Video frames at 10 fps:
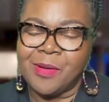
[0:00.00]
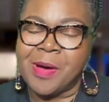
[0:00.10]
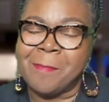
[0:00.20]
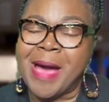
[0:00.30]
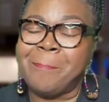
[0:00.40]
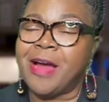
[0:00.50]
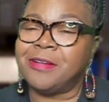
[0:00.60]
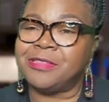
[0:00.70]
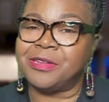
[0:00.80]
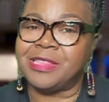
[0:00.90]
Well, my
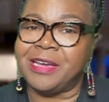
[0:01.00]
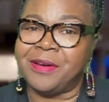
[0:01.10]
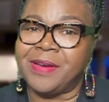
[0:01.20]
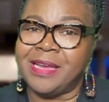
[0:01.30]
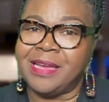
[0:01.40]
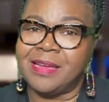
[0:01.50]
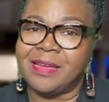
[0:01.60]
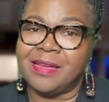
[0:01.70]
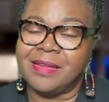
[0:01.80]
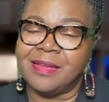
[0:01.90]
personal theory.
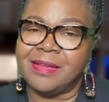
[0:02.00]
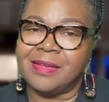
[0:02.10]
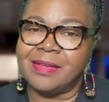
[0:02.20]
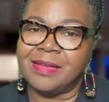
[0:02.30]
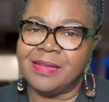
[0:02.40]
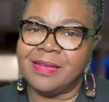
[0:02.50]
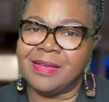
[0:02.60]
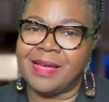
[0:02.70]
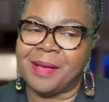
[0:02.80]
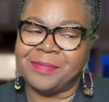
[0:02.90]

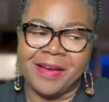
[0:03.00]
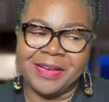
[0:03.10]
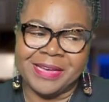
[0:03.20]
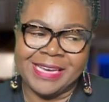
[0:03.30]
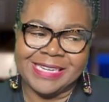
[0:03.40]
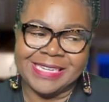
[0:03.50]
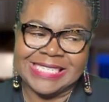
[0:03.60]
I'm sorry. Go ahead.